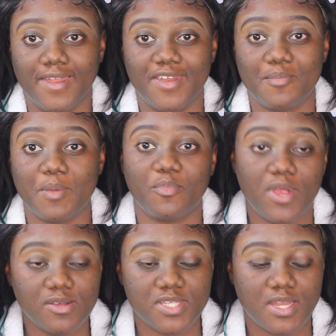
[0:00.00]
Now my
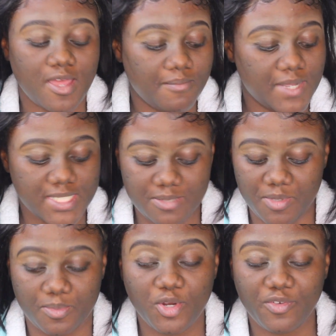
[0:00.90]
brows are not meant to
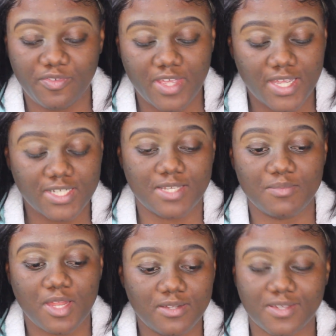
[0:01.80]
be perfect. I'm
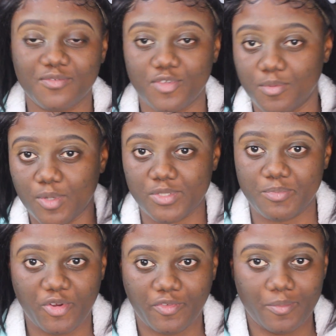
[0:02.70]
not looking for the
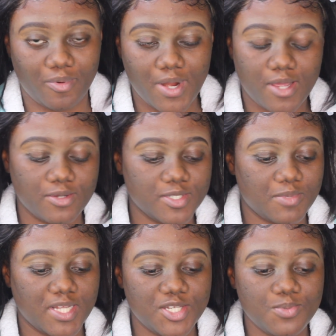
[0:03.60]
most perfect brows,
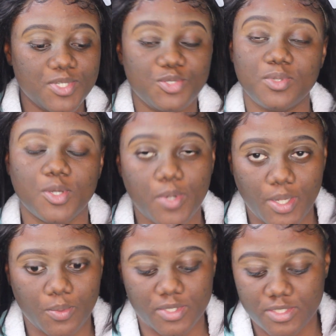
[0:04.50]
but I just want to do a
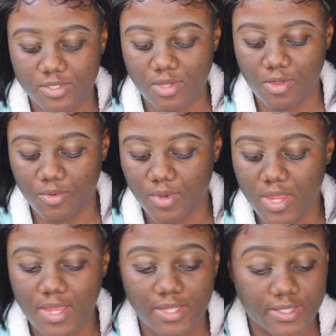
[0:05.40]
quick one. So
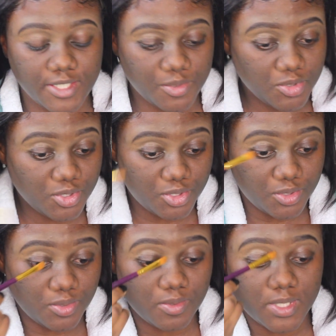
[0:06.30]
this will
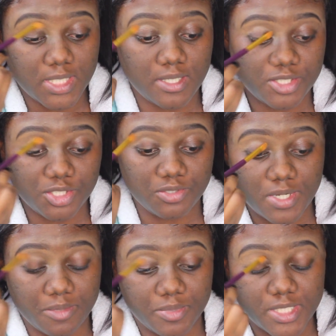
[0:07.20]
do, and then I'll just
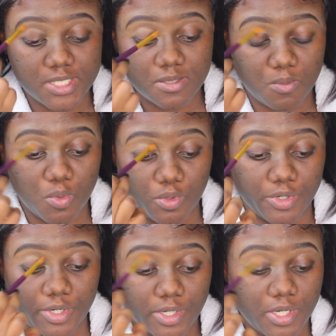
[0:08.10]
try to blend some
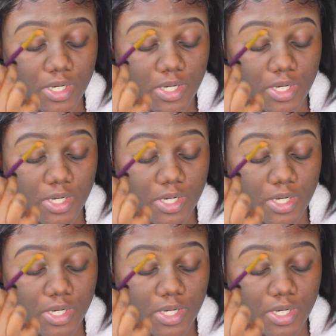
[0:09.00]
more.